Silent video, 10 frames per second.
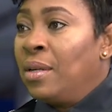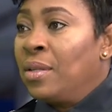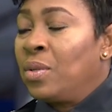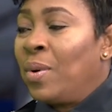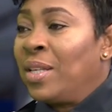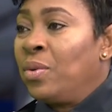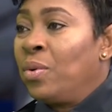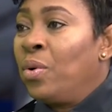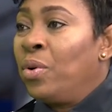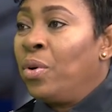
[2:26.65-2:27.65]
So as you
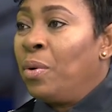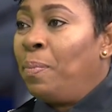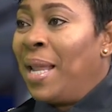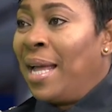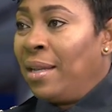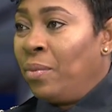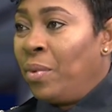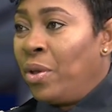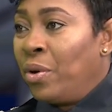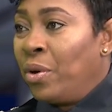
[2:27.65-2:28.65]
go now, you plan
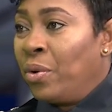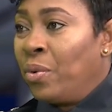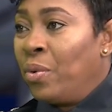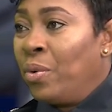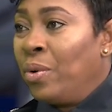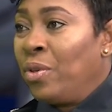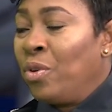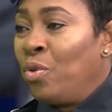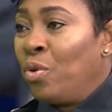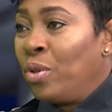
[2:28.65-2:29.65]
where you're going to go,
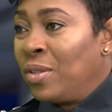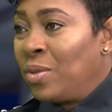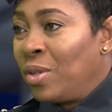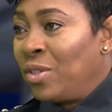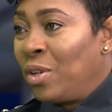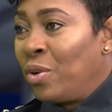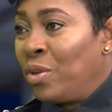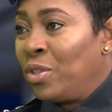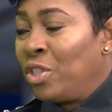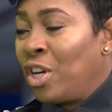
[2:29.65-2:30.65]
you know the stores you're
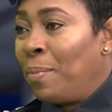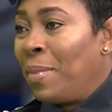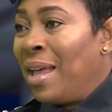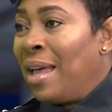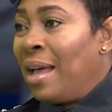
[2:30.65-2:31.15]
going to shop,